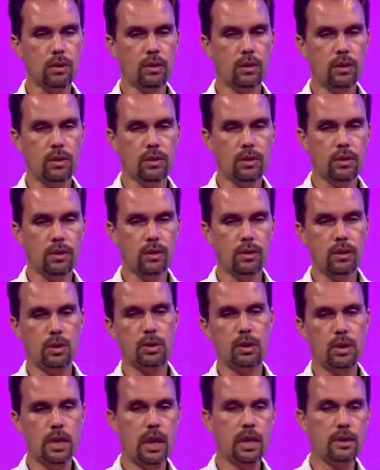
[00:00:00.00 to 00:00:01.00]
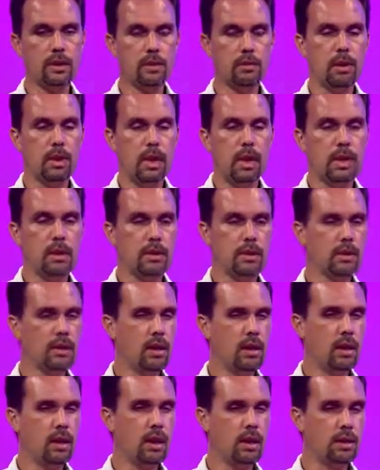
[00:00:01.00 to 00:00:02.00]
those two sides. I mean, that's
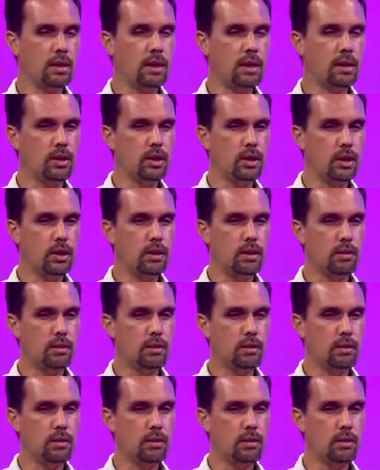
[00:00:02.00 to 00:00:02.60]
essentially,